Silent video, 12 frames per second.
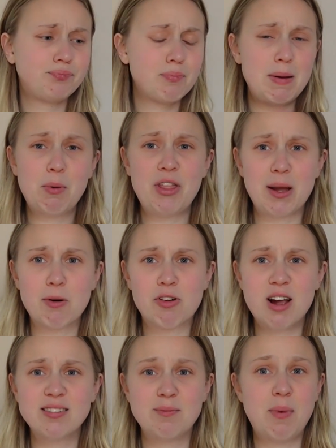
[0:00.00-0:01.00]
people think I'm
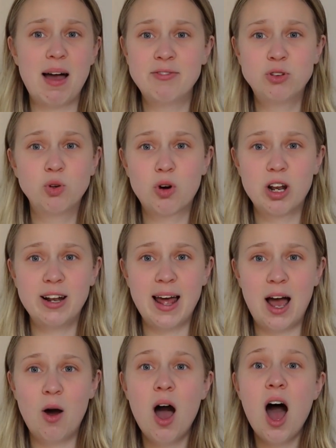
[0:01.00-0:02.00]
crazy, but I've still got it
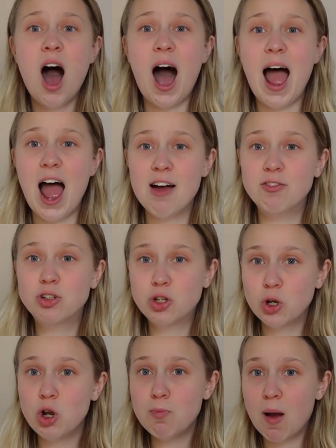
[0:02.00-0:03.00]
now. I have
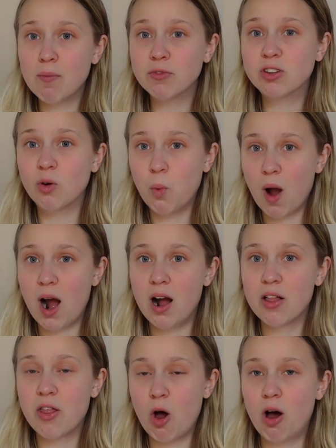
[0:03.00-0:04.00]
2 months
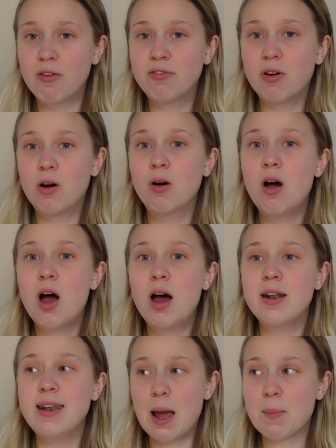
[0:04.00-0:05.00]
worth of
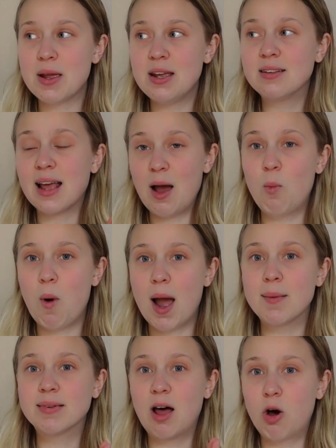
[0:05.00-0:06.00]
nappies and
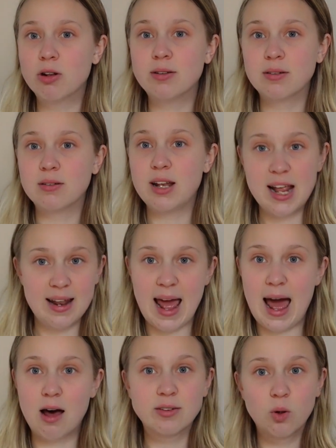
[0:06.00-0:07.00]
wipes on in the
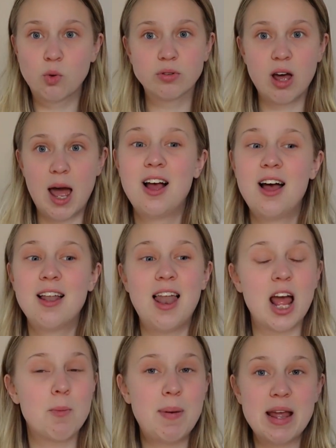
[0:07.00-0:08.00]
house all the time.
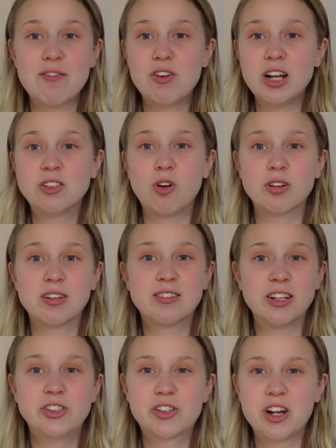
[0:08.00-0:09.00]
Like, being fully stocked is
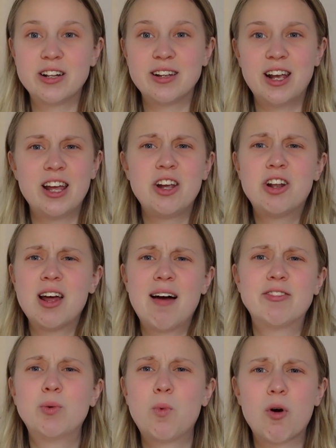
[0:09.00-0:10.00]
such a good idea, and you don't
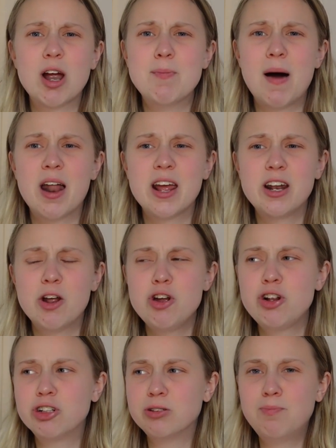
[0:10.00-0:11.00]
have to worry about it. You know, you
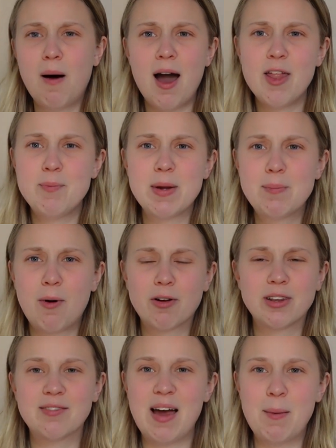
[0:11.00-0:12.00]
can just buy the big
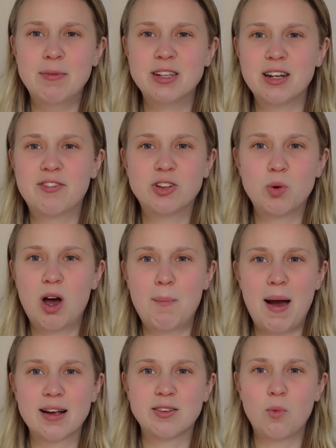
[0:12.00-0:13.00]
boxes of Amazon of the 12
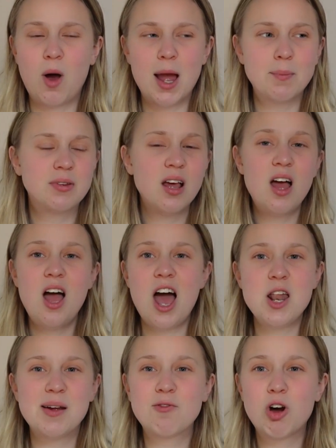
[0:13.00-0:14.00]
packs of wipes,
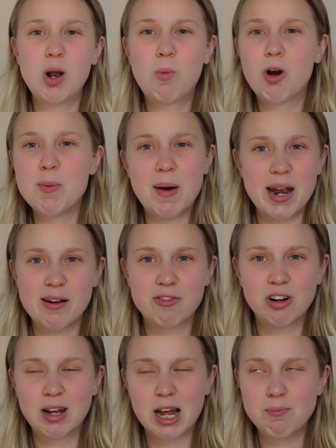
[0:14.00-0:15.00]
and you haven't got to worry about it
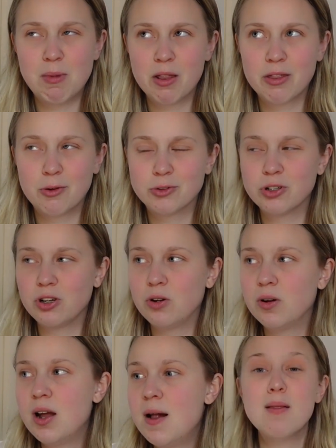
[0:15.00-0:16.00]
for like a month or
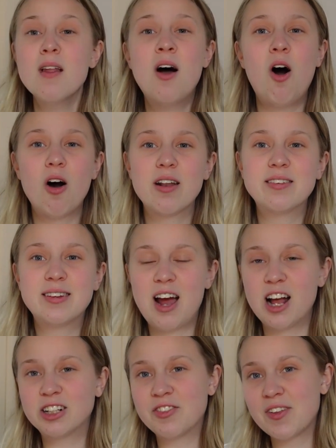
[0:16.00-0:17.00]
two. Honestly,
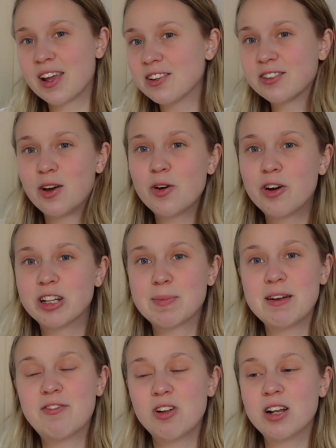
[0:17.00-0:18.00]
I just think it's so good to
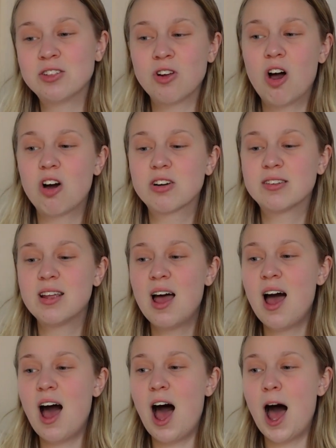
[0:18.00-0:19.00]
be fully stocked, to
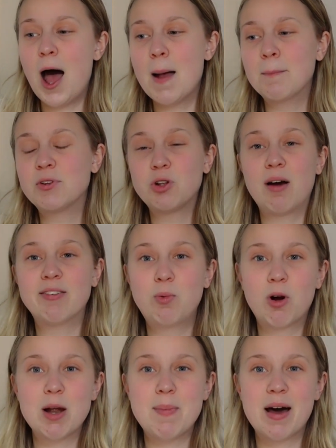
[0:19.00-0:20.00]
not have to
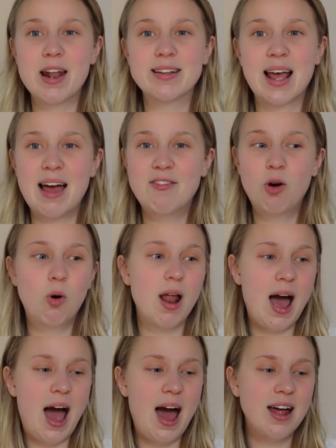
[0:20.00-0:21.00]
worry about it, to have it all
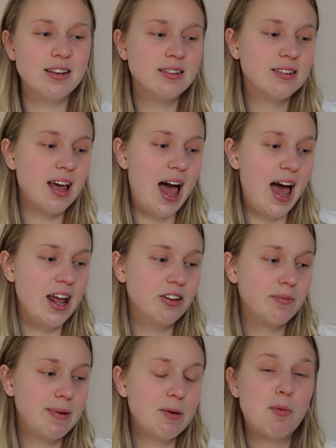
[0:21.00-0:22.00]
at hand.
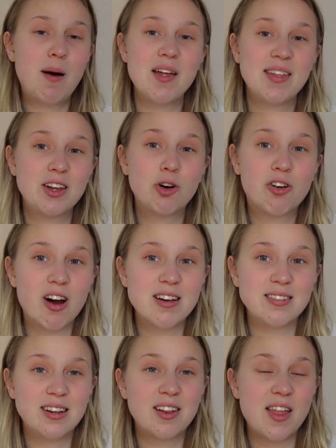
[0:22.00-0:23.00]
And people might think I'm
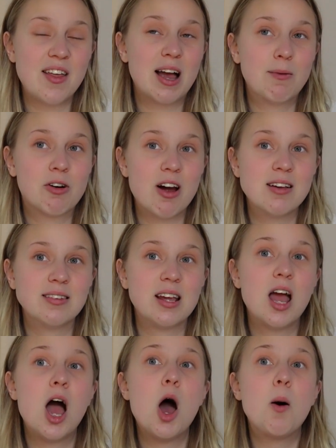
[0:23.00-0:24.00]
crazy, they think I'm crazy,
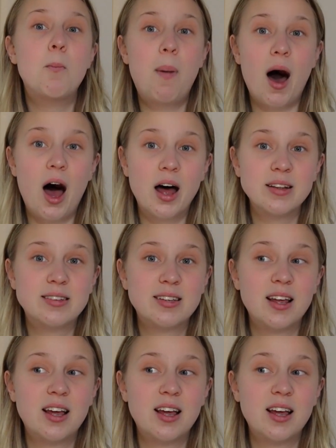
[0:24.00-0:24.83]
but